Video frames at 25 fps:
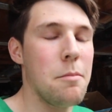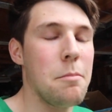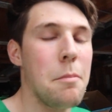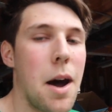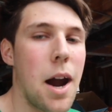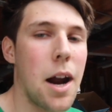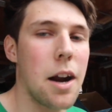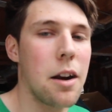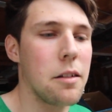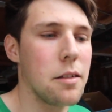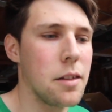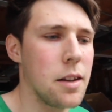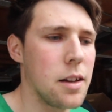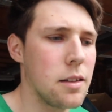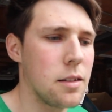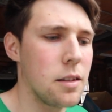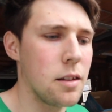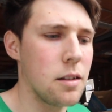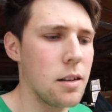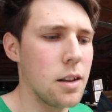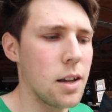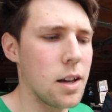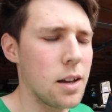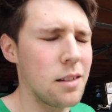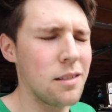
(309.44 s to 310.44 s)
minor leak
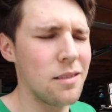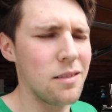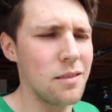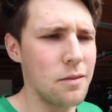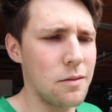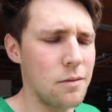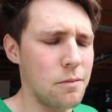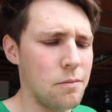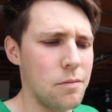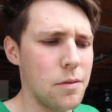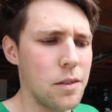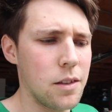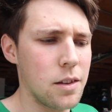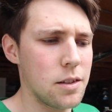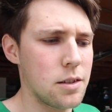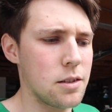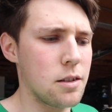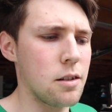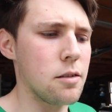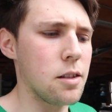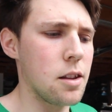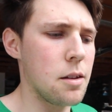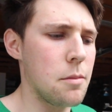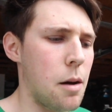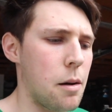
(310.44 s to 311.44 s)
though, like
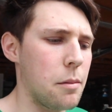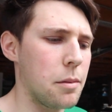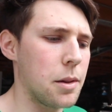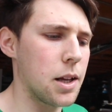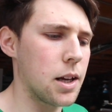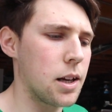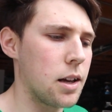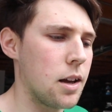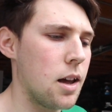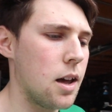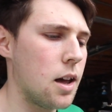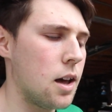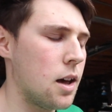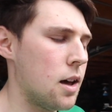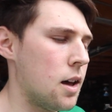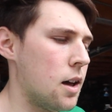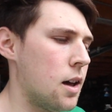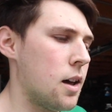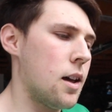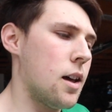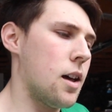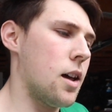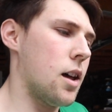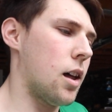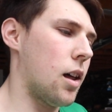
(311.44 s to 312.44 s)
slowly bubbling.
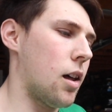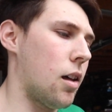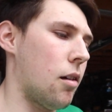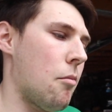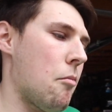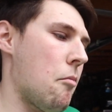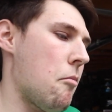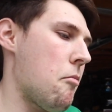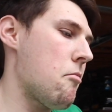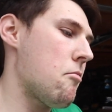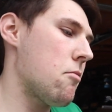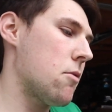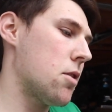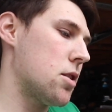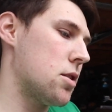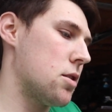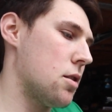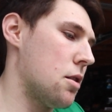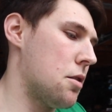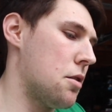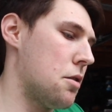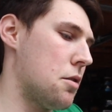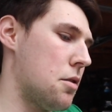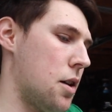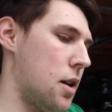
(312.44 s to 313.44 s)

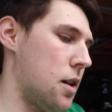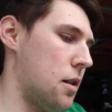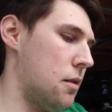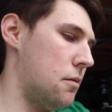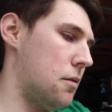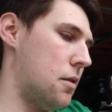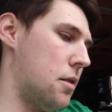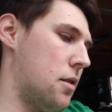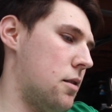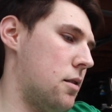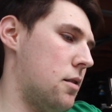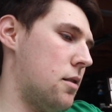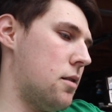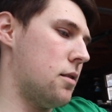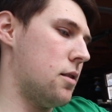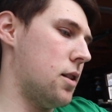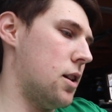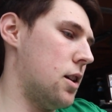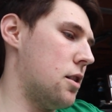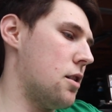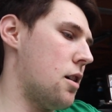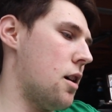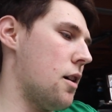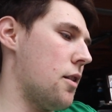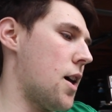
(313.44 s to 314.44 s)
So I
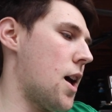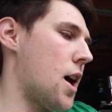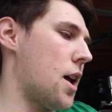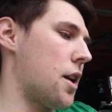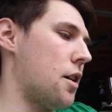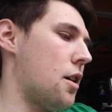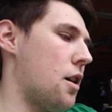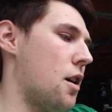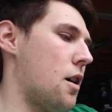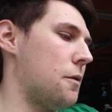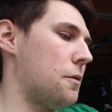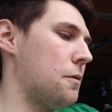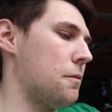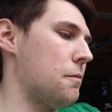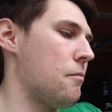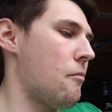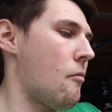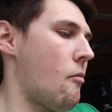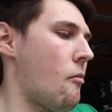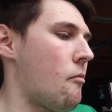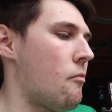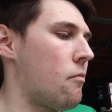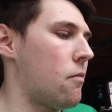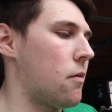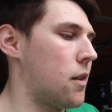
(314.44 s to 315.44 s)
cleaned all that off.
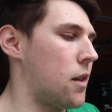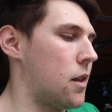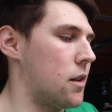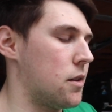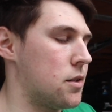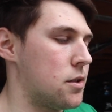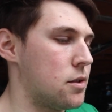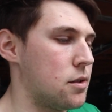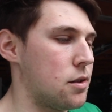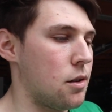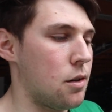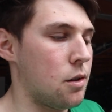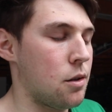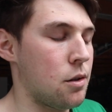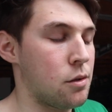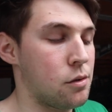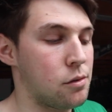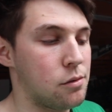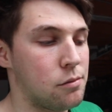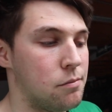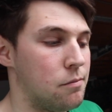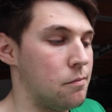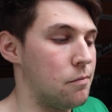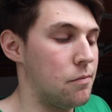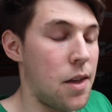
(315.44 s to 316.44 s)

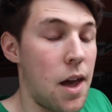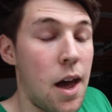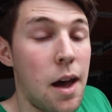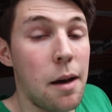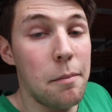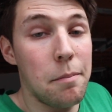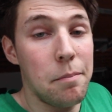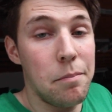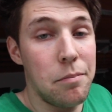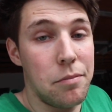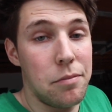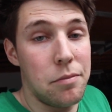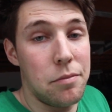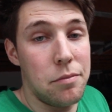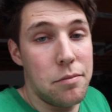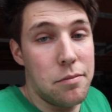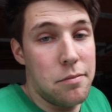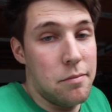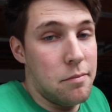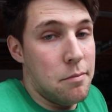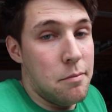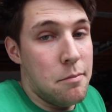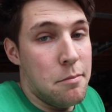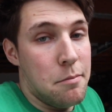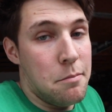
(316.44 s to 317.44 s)
So that
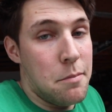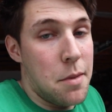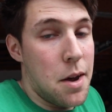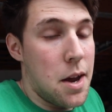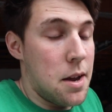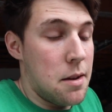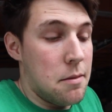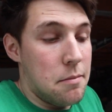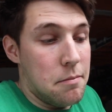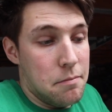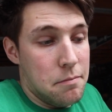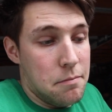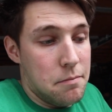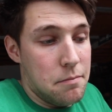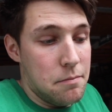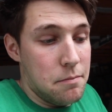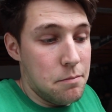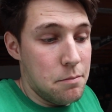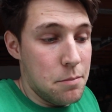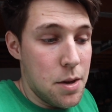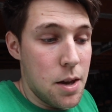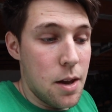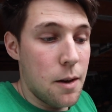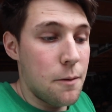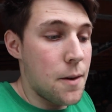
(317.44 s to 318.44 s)
might
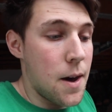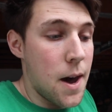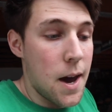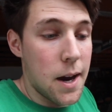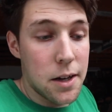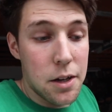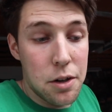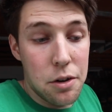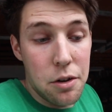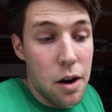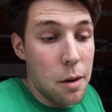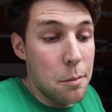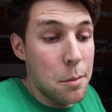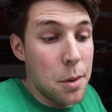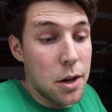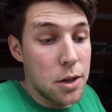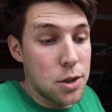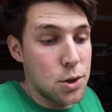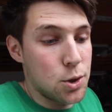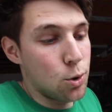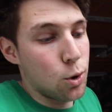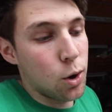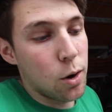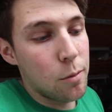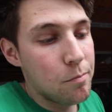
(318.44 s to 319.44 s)
be a factor, I'm not
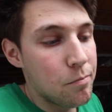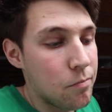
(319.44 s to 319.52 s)
sure.